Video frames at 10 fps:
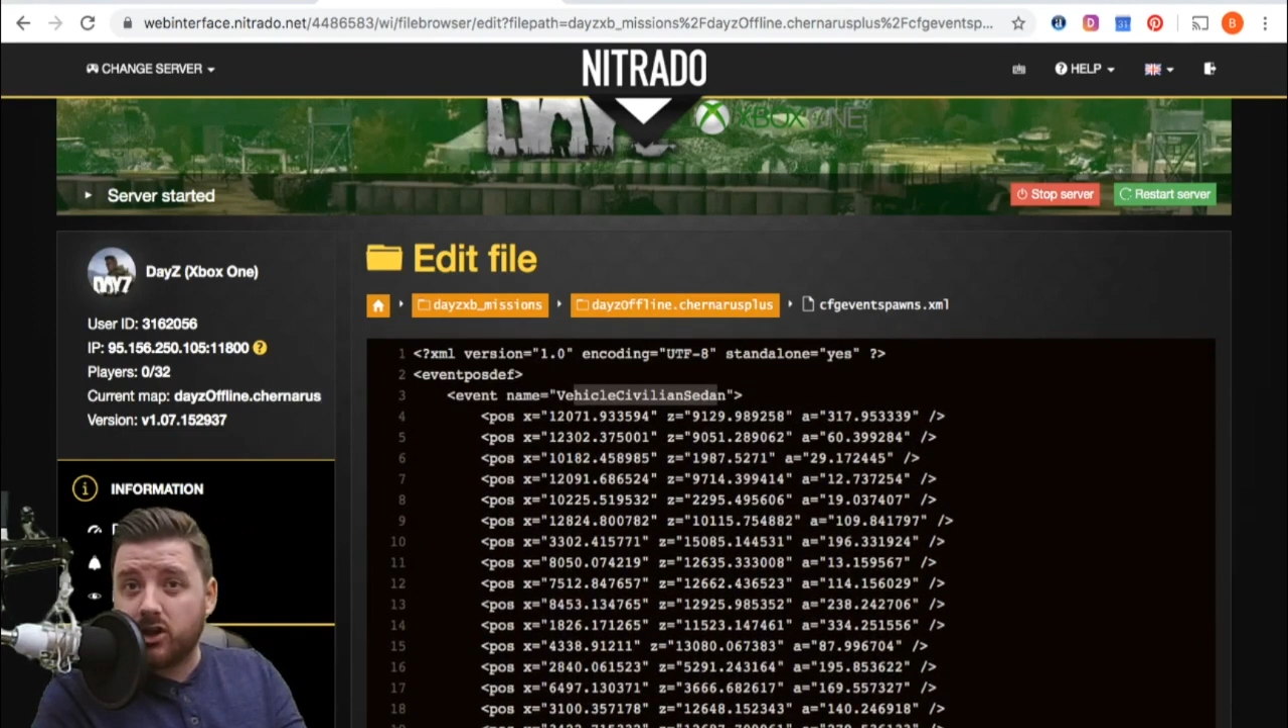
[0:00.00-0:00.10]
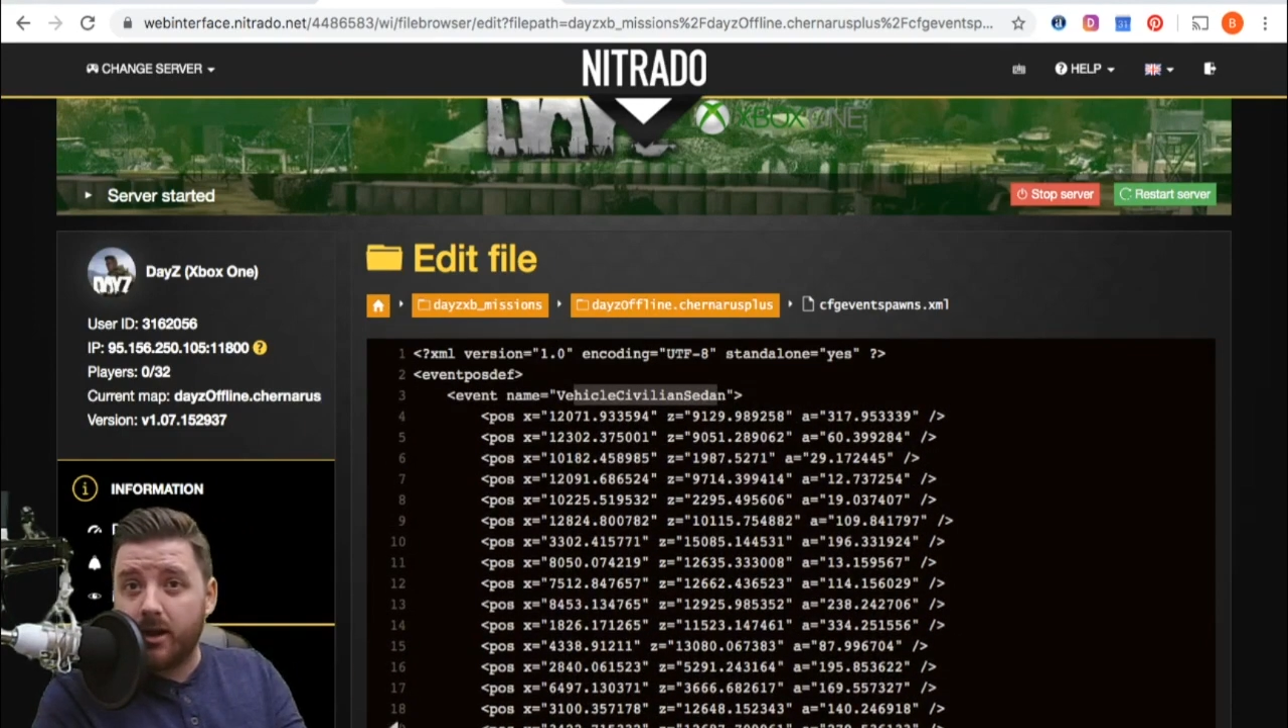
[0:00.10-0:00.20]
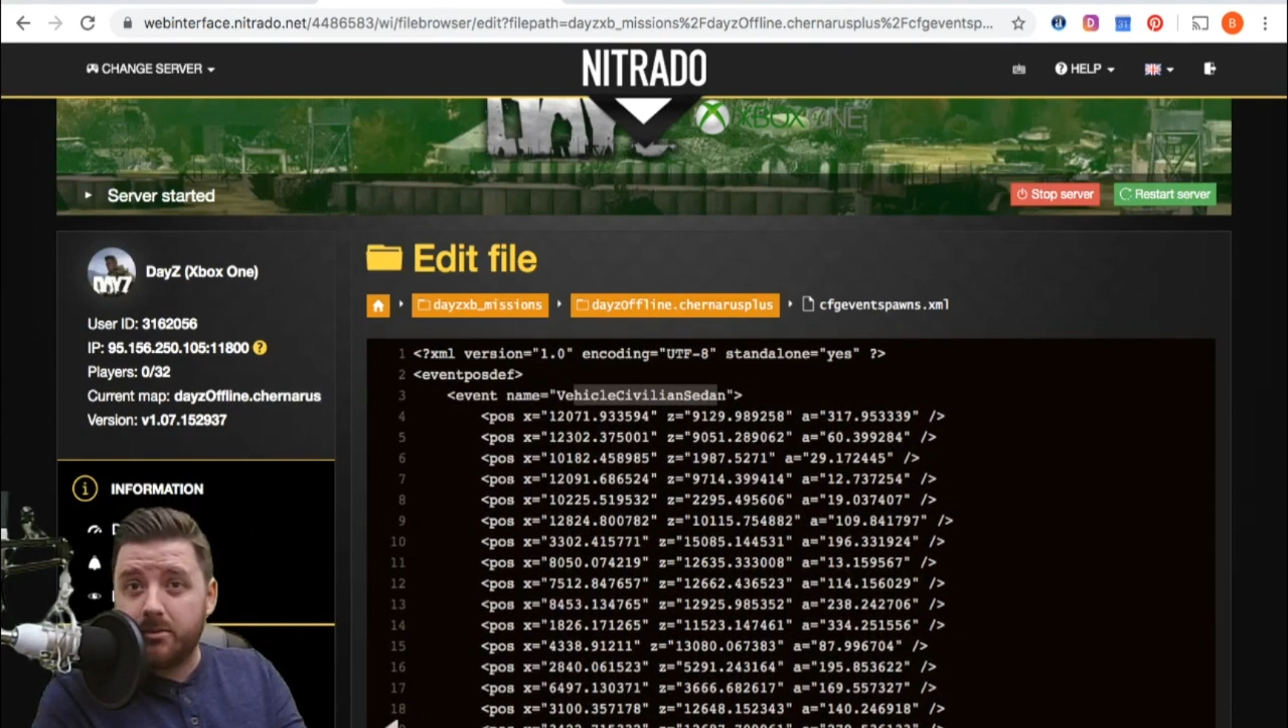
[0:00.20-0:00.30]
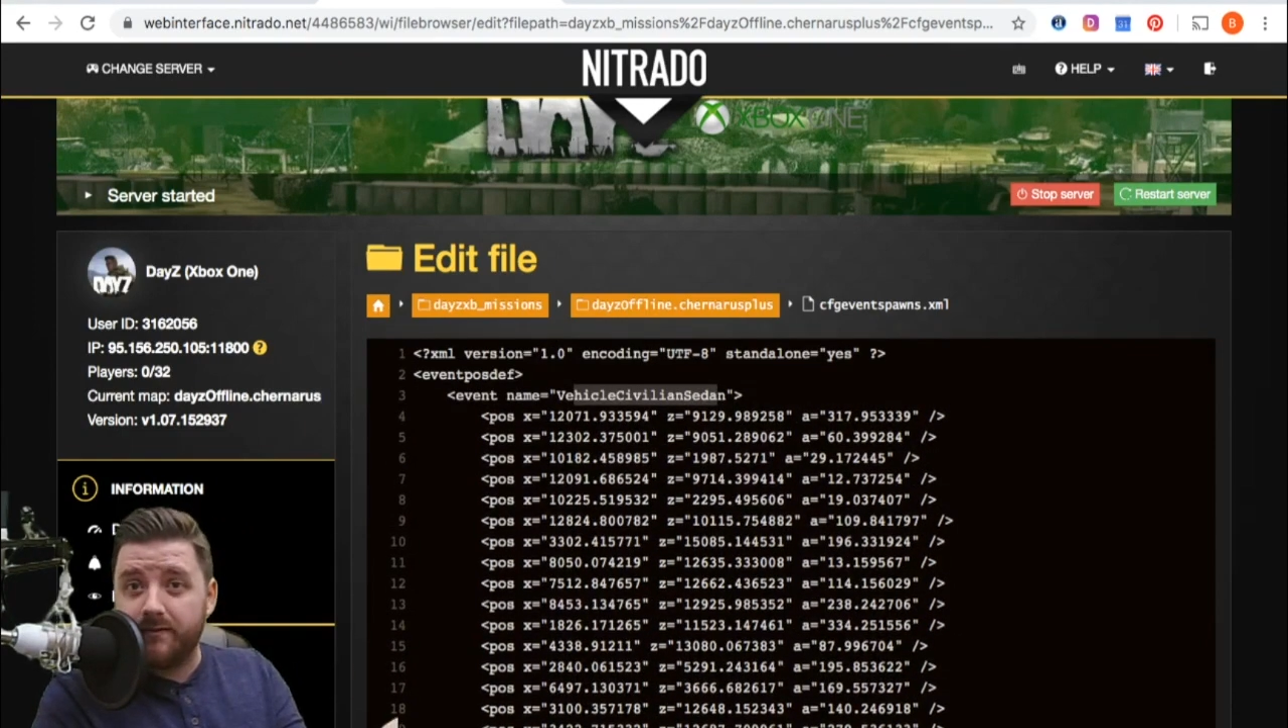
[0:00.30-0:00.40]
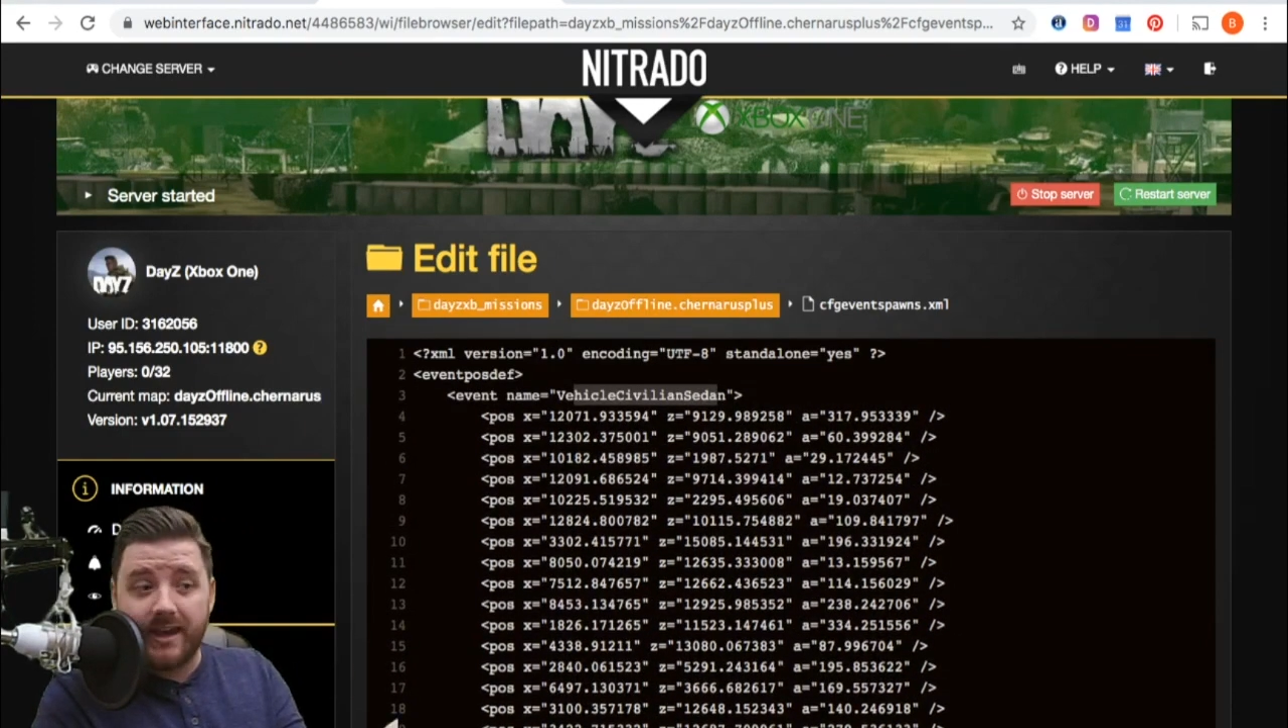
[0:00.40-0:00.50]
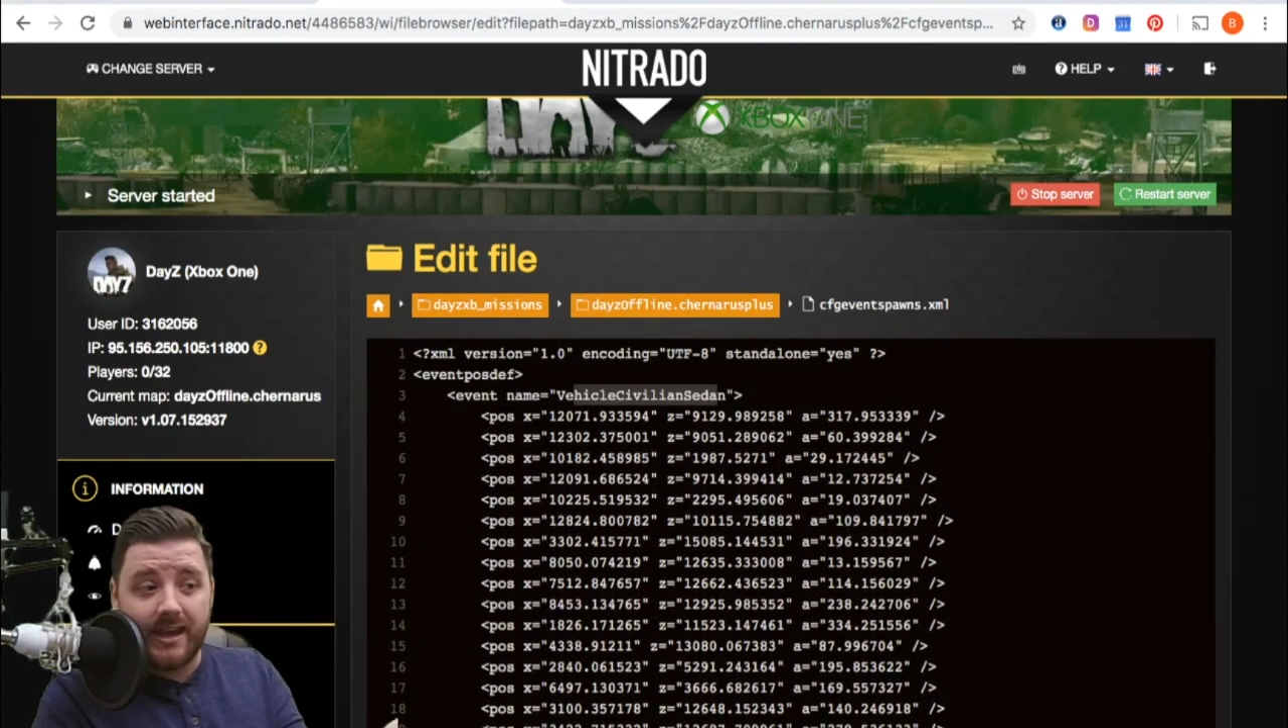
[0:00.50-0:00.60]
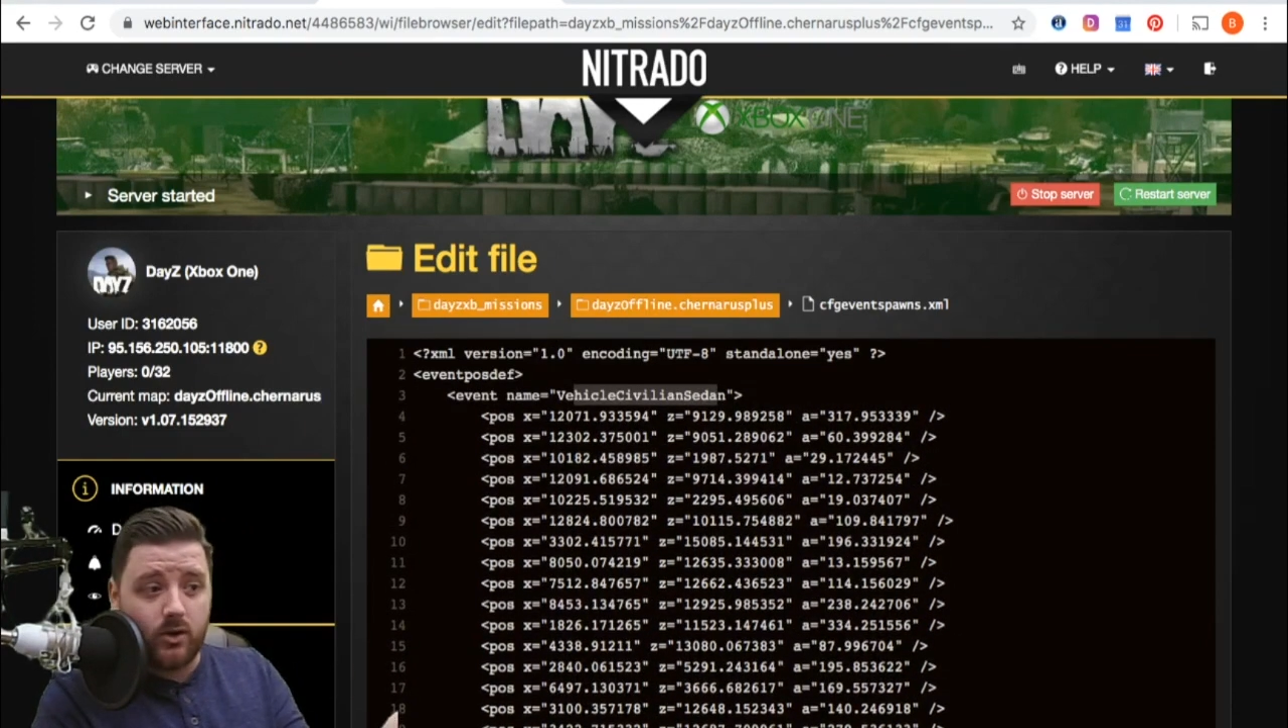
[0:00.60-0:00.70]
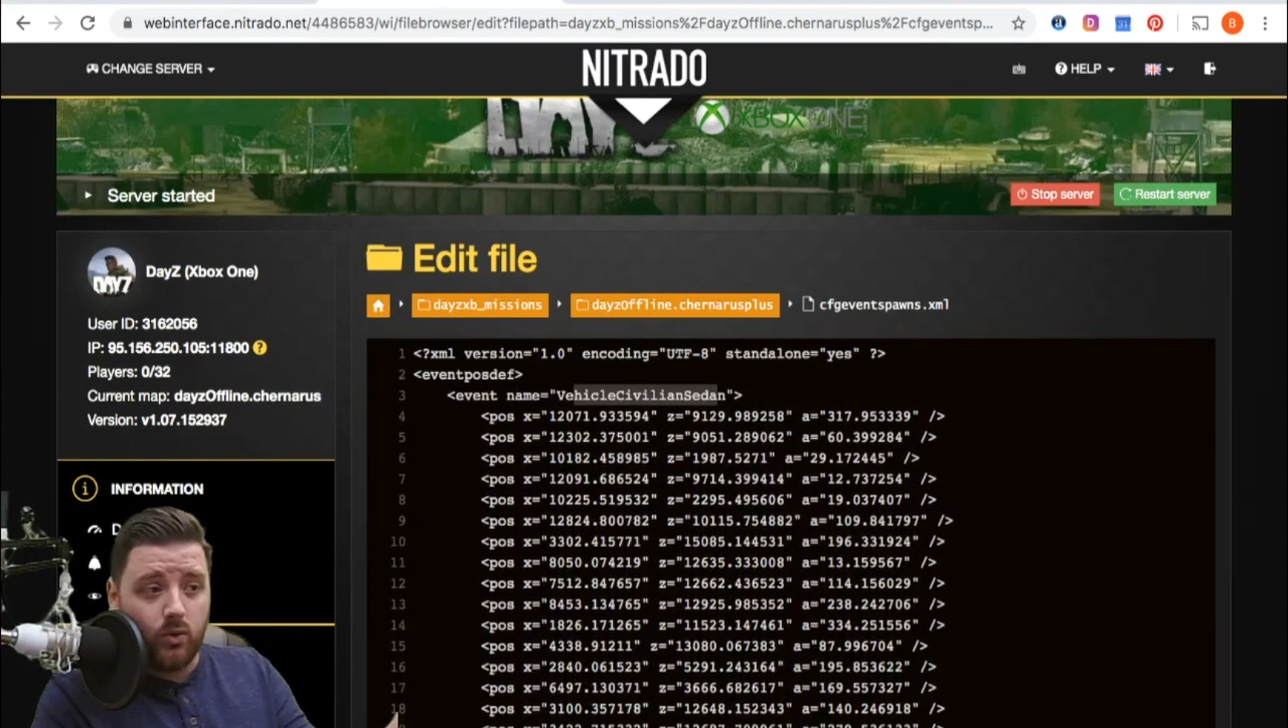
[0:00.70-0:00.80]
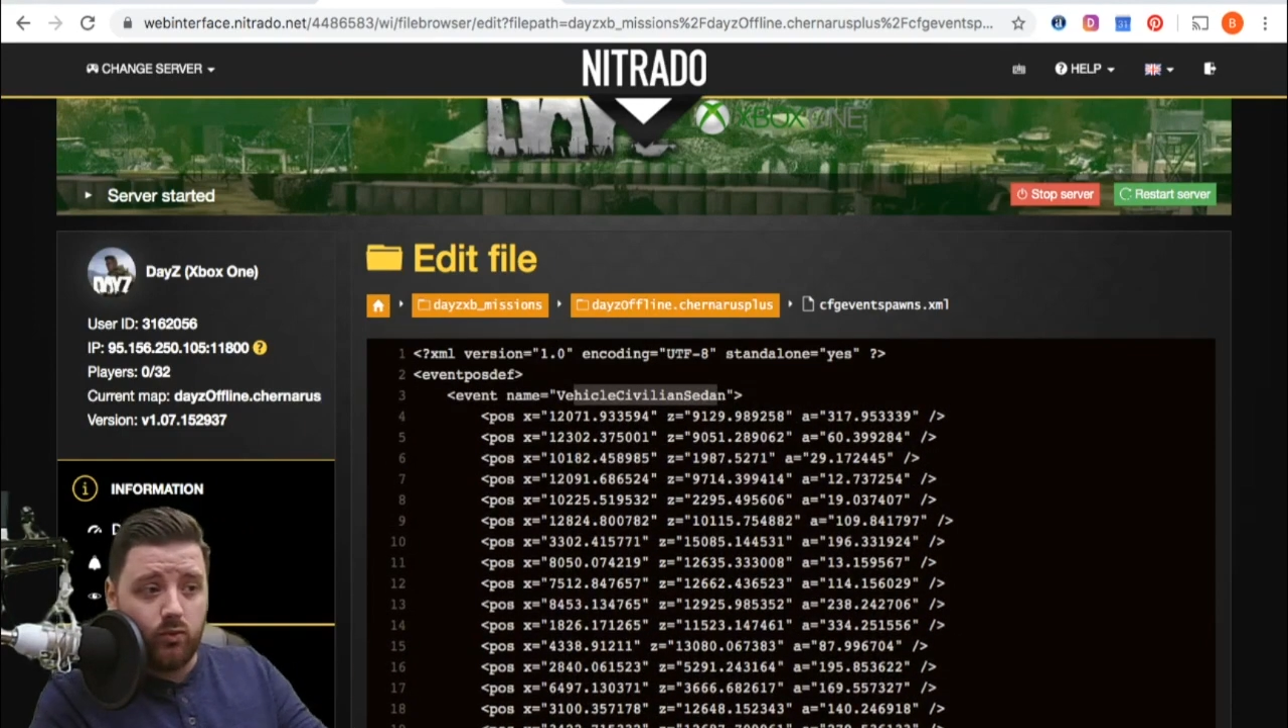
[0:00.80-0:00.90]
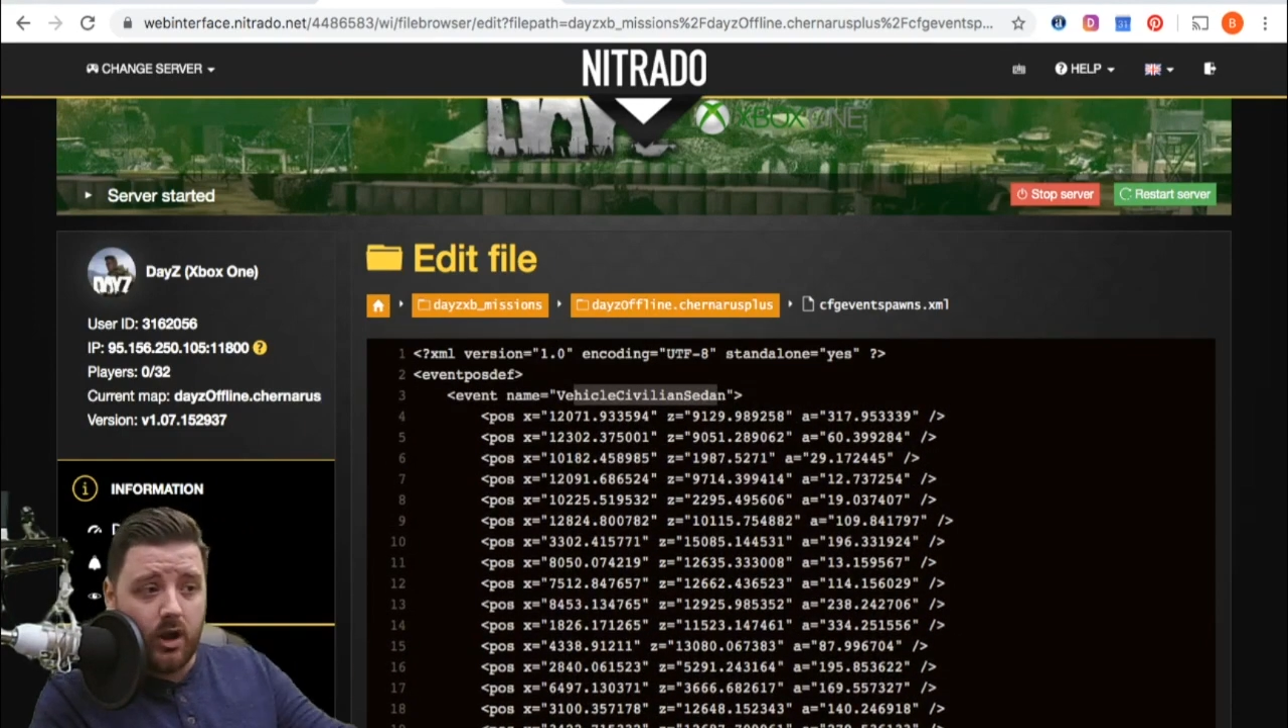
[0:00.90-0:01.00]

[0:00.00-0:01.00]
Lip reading: types of vehicle